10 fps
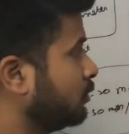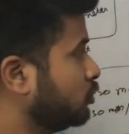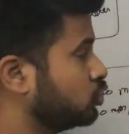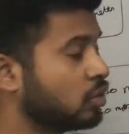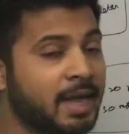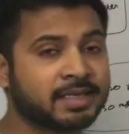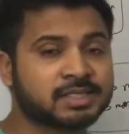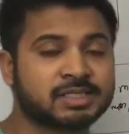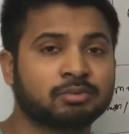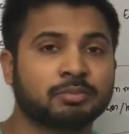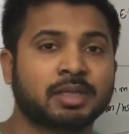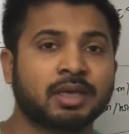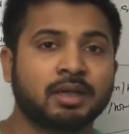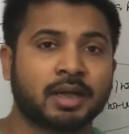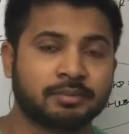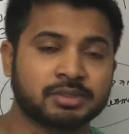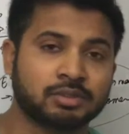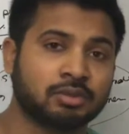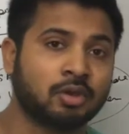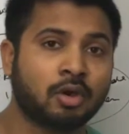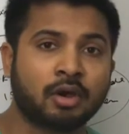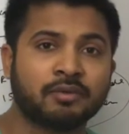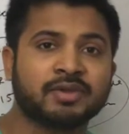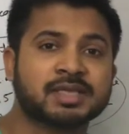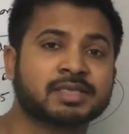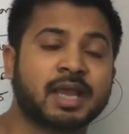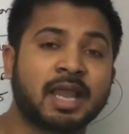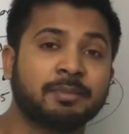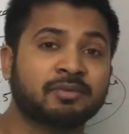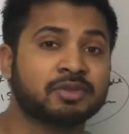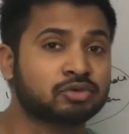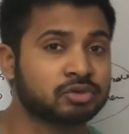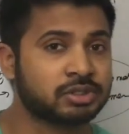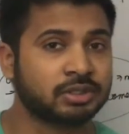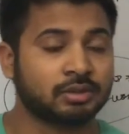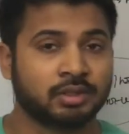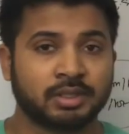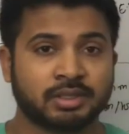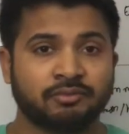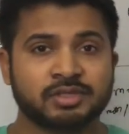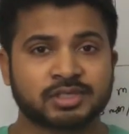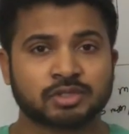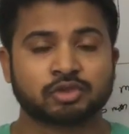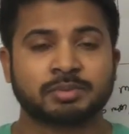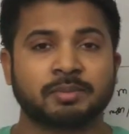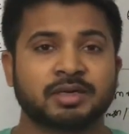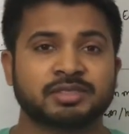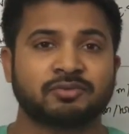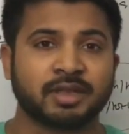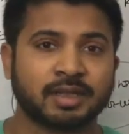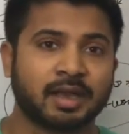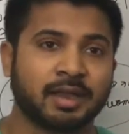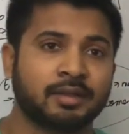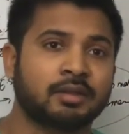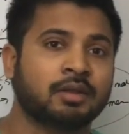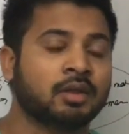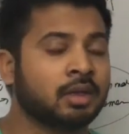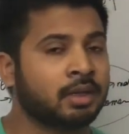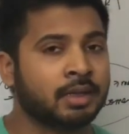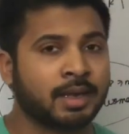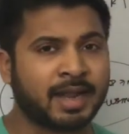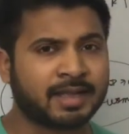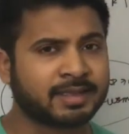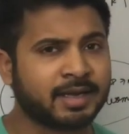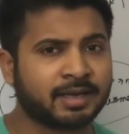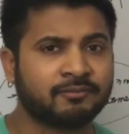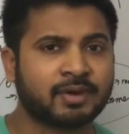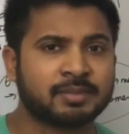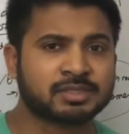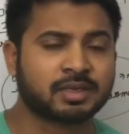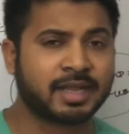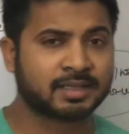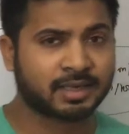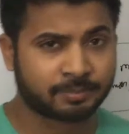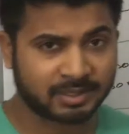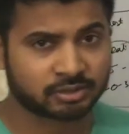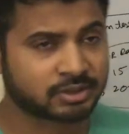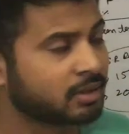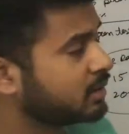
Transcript: due to high excessive of the RBC. Or we can say hyperviscosity. The viscous of the blood is very high. Like that inflammation, like that pathological